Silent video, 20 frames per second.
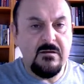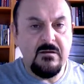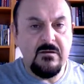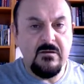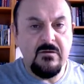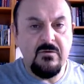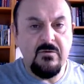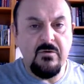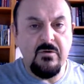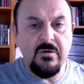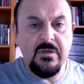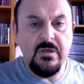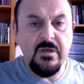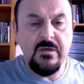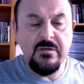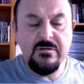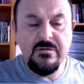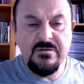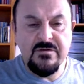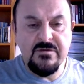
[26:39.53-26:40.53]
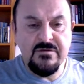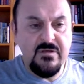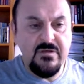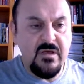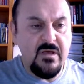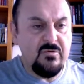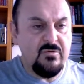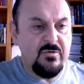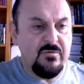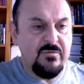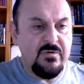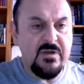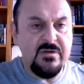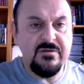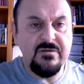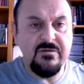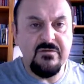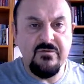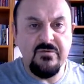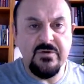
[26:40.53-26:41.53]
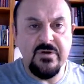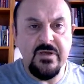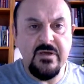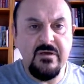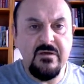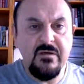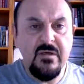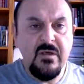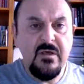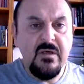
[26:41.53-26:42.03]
Okay, this is the end of lesson 3.